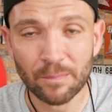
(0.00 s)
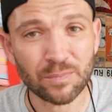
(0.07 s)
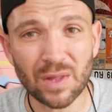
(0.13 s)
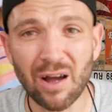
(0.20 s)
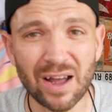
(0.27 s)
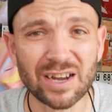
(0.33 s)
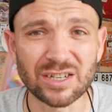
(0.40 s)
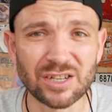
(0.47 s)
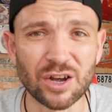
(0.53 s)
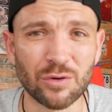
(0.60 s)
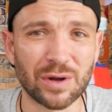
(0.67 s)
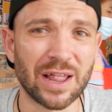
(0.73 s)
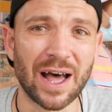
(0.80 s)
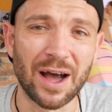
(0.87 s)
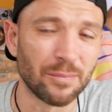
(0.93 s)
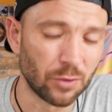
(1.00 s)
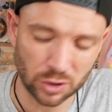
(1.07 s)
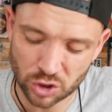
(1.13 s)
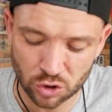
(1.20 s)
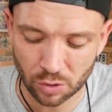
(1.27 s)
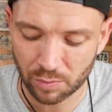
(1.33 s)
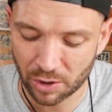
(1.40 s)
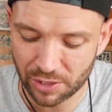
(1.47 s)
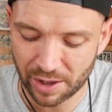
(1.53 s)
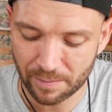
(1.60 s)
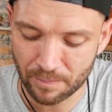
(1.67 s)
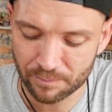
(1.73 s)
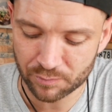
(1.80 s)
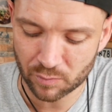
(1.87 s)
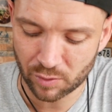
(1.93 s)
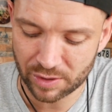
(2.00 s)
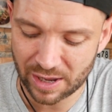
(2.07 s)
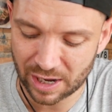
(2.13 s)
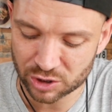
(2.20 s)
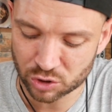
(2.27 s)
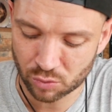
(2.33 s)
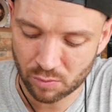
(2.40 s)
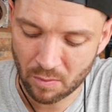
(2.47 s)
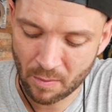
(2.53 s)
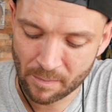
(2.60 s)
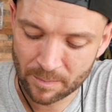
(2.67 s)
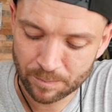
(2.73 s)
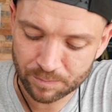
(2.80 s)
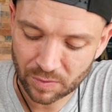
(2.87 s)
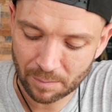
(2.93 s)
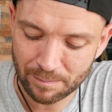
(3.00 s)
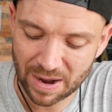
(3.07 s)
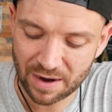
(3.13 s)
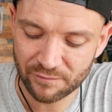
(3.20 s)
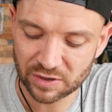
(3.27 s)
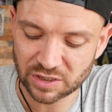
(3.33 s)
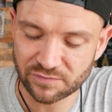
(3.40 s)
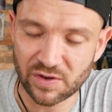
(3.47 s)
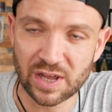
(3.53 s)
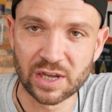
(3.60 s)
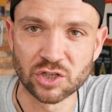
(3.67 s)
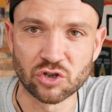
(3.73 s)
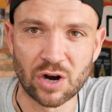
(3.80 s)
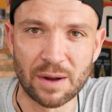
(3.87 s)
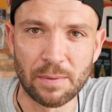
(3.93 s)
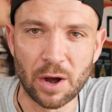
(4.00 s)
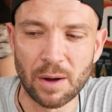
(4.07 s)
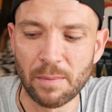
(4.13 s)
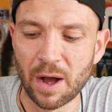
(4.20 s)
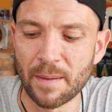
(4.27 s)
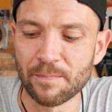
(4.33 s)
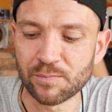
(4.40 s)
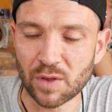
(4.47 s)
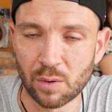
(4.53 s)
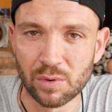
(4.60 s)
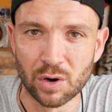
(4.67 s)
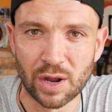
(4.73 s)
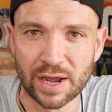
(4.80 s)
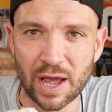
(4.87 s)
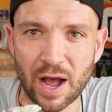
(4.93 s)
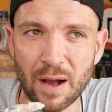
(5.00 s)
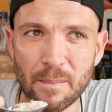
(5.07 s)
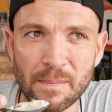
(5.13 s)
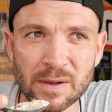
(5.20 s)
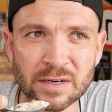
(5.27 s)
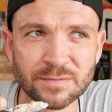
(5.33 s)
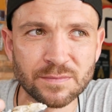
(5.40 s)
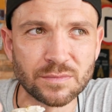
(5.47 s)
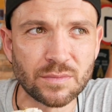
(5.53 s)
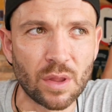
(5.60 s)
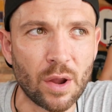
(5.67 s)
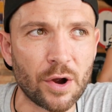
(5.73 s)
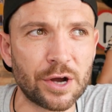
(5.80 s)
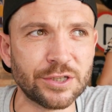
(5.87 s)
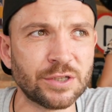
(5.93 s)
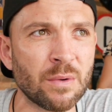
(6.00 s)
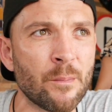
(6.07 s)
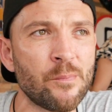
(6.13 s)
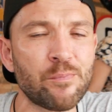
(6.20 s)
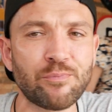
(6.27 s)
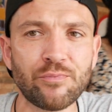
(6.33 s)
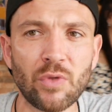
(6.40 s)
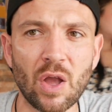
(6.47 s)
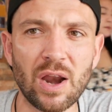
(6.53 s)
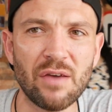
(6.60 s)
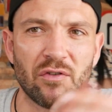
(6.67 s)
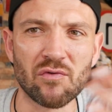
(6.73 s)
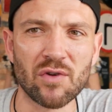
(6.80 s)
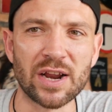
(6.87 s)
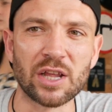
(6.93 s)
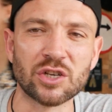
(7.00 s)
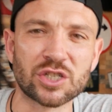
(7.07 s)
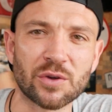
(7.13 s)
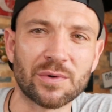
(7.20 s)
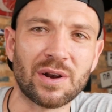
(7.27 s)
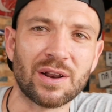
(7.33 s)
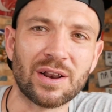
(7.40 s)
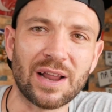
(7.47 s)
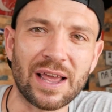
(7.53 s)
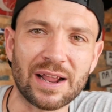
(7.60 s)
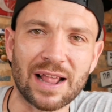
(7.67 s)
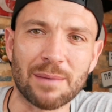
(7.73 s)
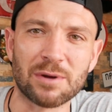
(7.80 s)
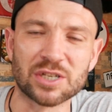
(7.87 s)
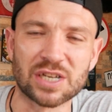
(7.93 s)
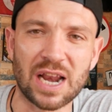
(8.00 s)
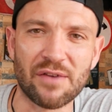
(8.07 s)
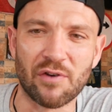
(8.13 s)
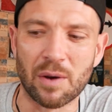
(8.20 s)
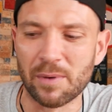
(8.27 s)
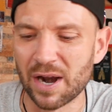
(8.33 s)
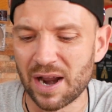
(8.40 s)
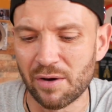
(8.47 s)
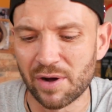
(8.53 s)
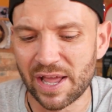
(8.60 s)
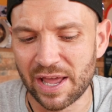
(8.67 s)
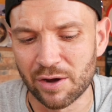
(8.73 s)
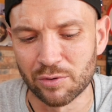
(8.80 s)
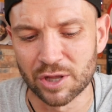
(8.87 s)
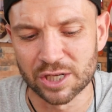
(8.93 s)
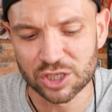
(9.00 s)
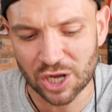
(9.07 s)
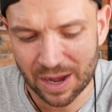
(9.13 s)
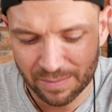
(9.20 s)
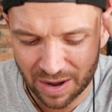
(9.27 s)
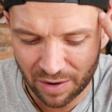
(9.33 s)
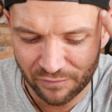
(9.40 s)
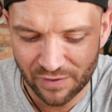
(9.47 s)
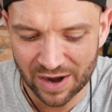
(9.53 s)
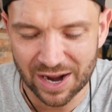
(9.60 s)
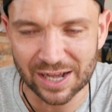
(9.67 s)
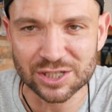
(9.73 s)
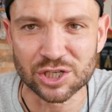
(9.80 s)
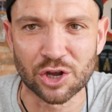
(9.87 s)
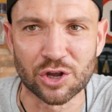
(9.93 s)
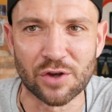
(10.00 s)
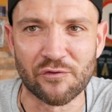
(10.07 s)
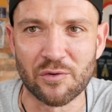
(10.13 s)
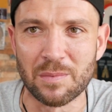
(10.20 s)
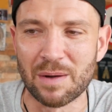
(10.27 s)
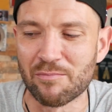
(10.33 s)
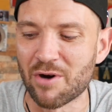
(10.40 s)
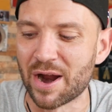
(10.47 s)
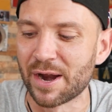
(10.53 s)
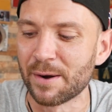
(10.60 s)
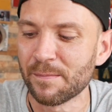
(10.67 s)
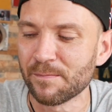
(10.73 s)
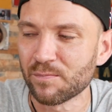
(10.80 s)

Now I can deal with that. I'm not sure what the actual benefits of eating tripe are, but I will look it up. Because I never really used to eat that much liver, but now I eat it all the time. Now I found out it's so good for my brain.